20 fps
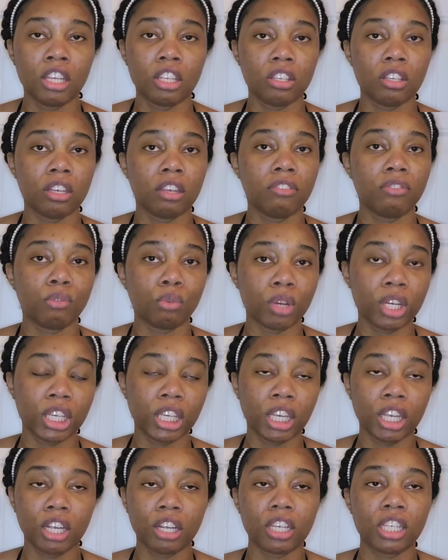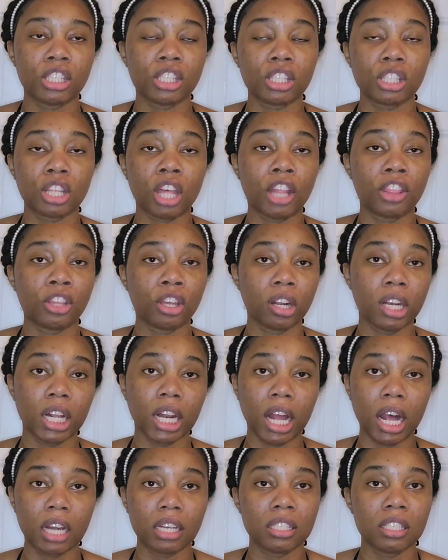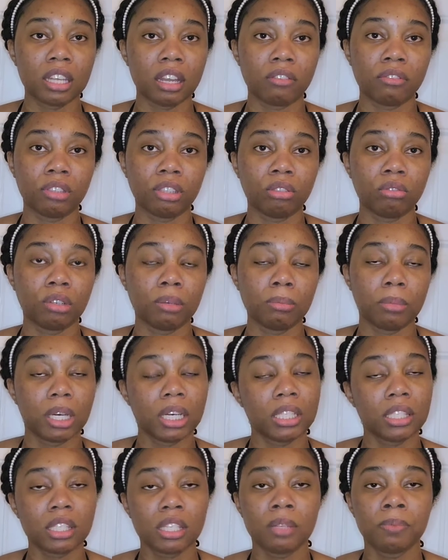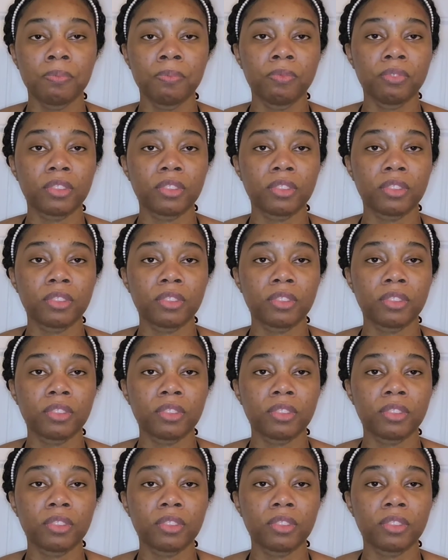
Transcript: You get 4 a year. It's $30 every 3 months.